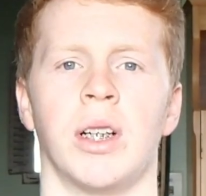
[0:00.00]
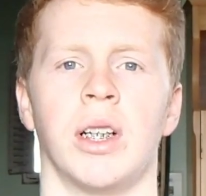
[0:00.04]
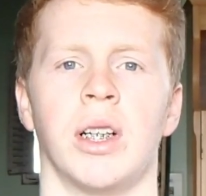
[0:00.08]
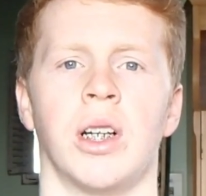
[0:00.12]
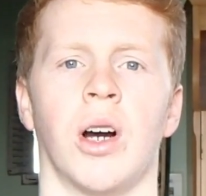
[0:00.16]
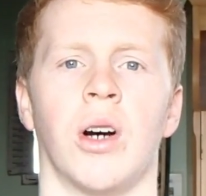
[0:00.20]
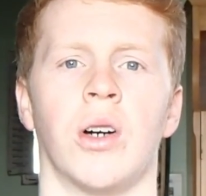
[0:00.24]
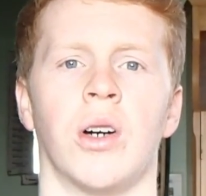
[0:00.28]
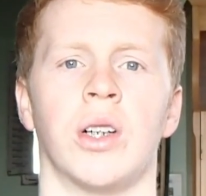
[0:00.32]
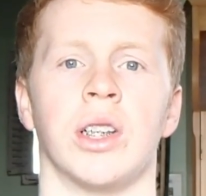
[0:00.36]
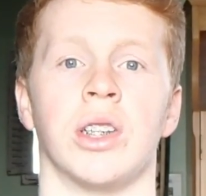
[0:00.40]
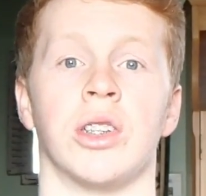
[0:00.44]

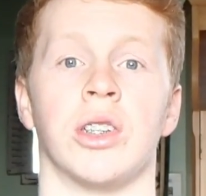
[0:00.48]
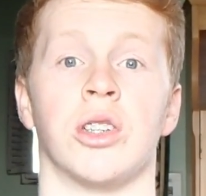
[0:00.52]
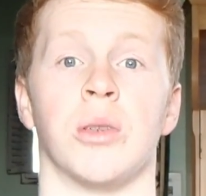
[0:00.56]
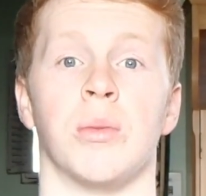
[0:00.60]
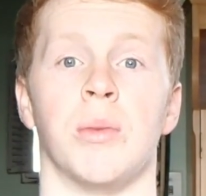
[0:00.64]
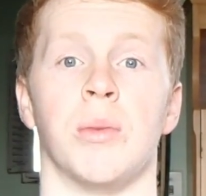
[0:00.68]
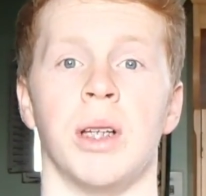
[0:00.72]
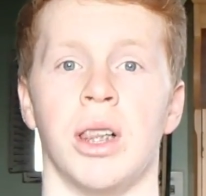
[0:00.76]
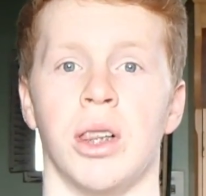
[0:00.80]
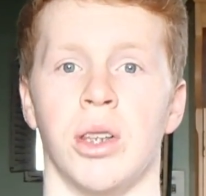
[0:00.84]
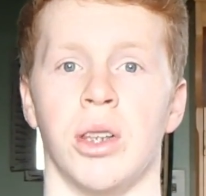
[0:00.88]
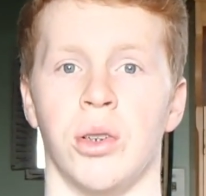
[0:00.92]
goal is to
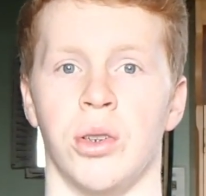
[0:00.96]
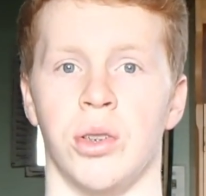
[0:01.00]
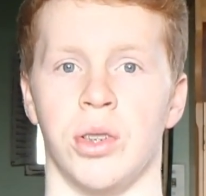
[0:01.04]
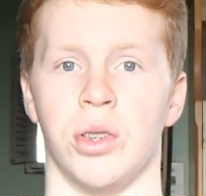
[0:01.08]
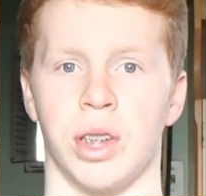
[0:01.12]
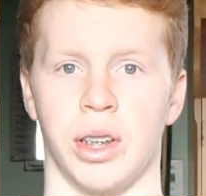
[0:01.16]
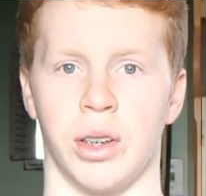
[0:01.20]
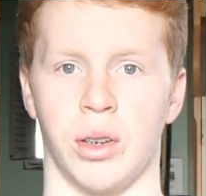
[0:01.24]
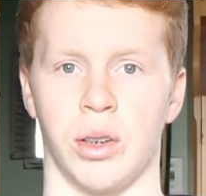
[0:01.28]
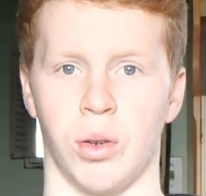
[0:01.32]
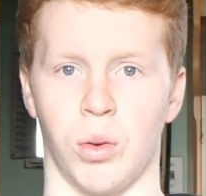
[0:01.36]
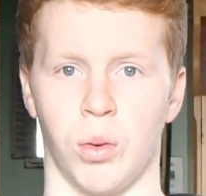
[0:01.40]
be
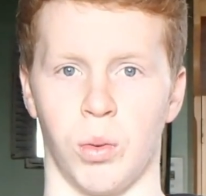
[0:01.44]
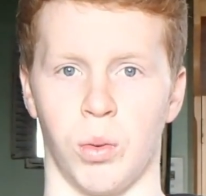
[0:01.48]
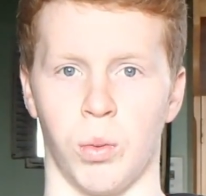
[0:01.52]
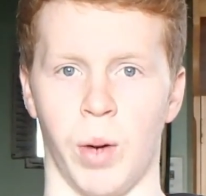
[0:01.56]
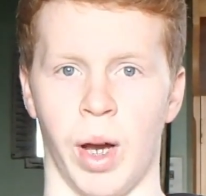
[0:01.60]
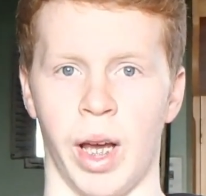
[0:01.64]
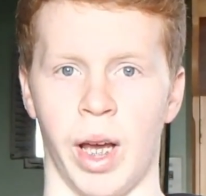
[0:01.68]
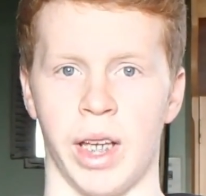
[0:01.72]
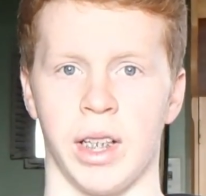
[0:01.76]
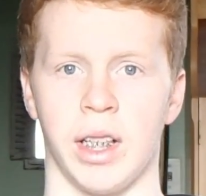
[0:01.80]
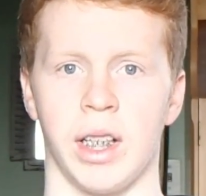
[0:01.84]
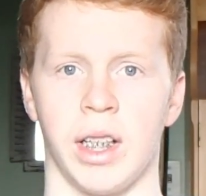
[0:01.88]
losing
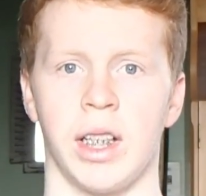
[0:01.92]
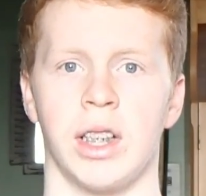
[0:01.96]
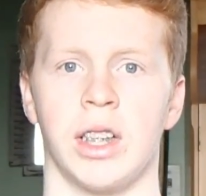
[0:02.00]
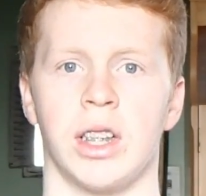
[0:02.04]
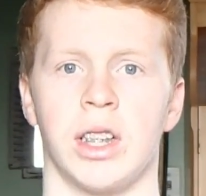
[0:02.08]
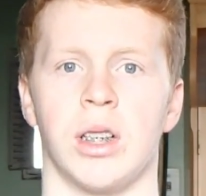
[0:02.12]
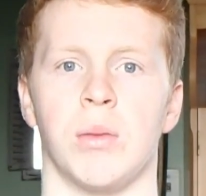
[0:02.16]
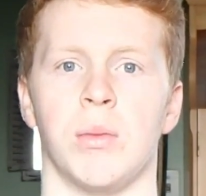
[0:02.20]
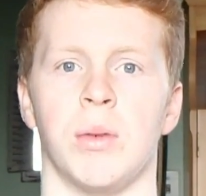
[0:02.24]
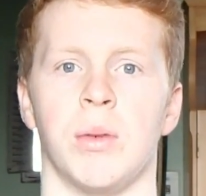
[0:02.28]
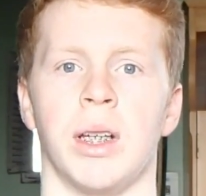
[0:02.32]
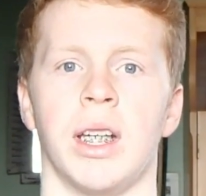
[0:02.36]
weight,
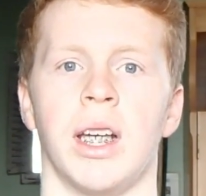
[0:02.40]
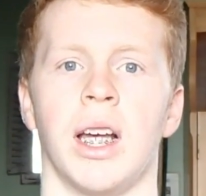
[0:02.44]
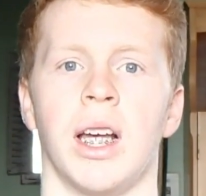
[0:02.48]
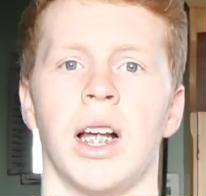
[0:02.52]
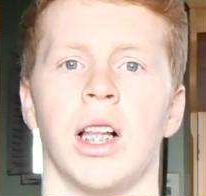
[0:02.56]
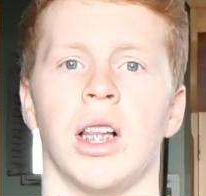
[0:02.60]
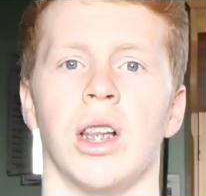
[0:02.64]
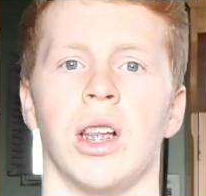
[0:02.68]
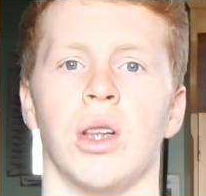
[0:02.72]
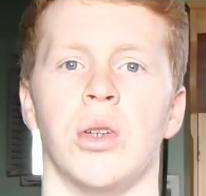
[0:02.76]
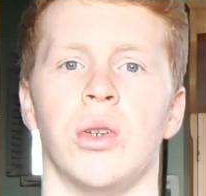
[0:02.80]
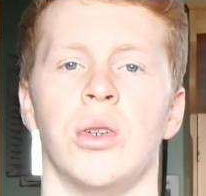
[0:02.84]
to be
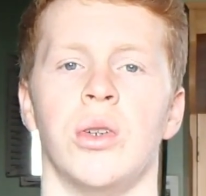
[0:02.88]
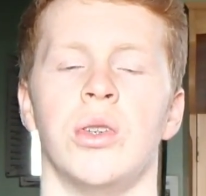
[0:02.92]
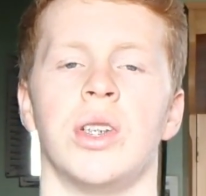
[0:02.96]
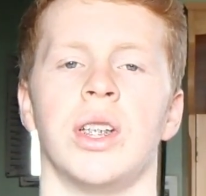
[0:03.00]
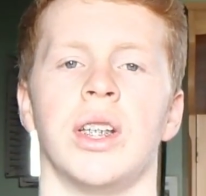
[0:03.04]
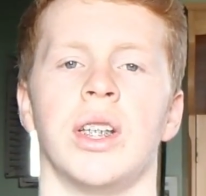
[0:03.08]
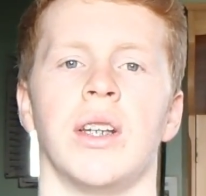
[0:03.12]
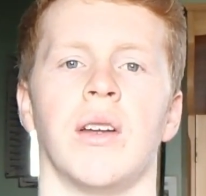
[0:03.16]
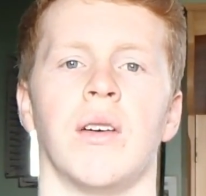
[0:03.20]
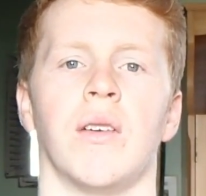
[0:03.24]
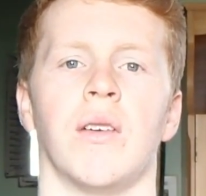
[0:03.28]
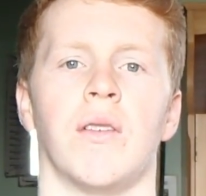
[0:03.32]

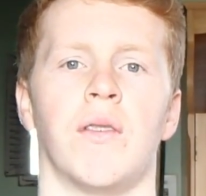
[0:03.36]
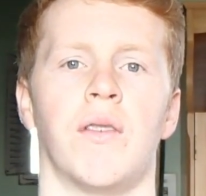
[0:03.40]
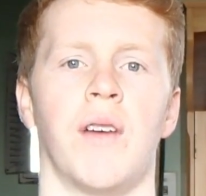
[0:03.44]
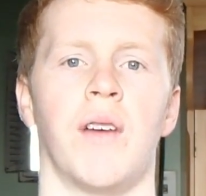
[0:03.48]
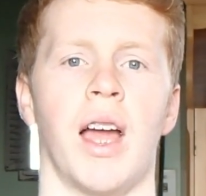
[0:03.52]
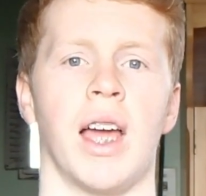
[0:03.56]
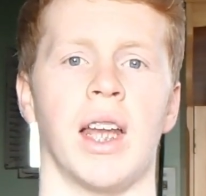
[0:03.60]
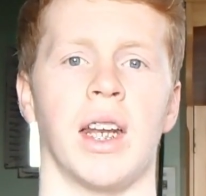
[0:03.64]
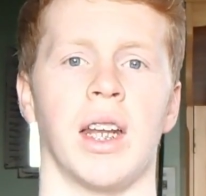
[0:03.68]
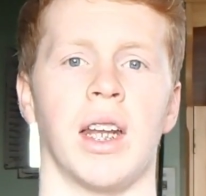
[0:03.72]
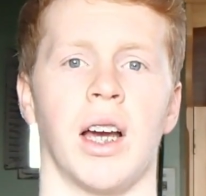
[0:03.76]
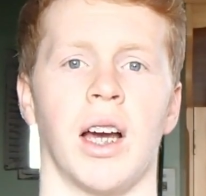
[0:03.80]
losing
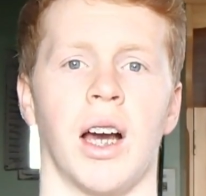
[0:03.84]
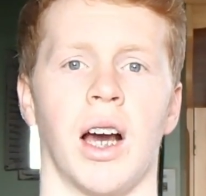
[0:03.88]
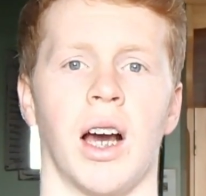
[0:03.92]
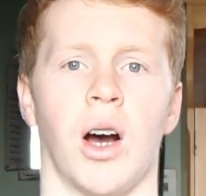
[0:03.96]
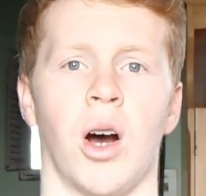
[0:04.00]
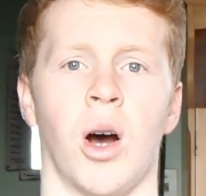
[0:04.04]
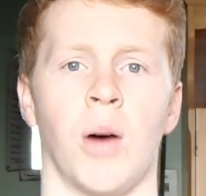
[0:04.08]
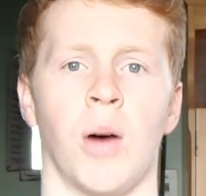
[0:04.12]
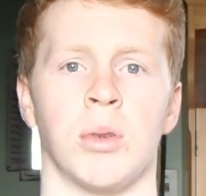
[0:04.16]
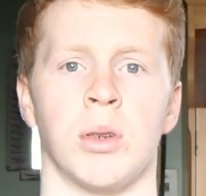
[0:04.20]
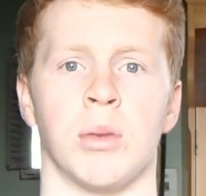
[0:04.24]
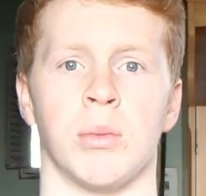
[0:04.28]
fat
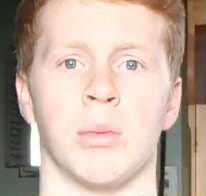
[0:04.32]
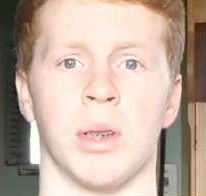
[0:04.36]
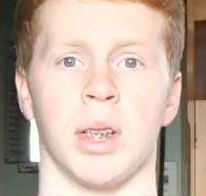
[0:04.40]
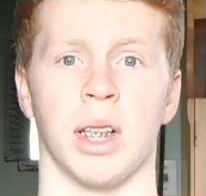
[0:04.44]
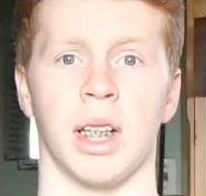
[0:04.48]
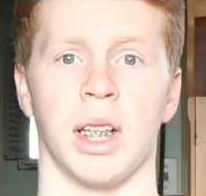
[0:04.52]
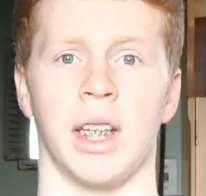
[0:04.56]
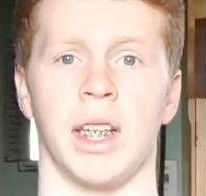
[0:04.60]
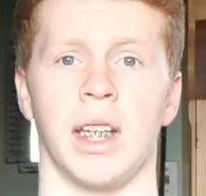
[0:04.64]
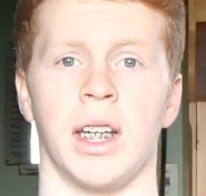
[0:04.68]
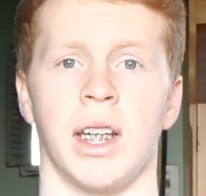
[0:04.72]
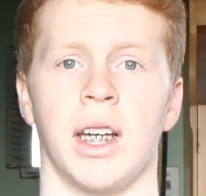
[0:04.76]

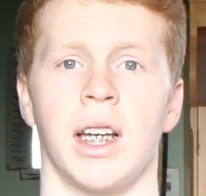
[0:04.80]
optimally.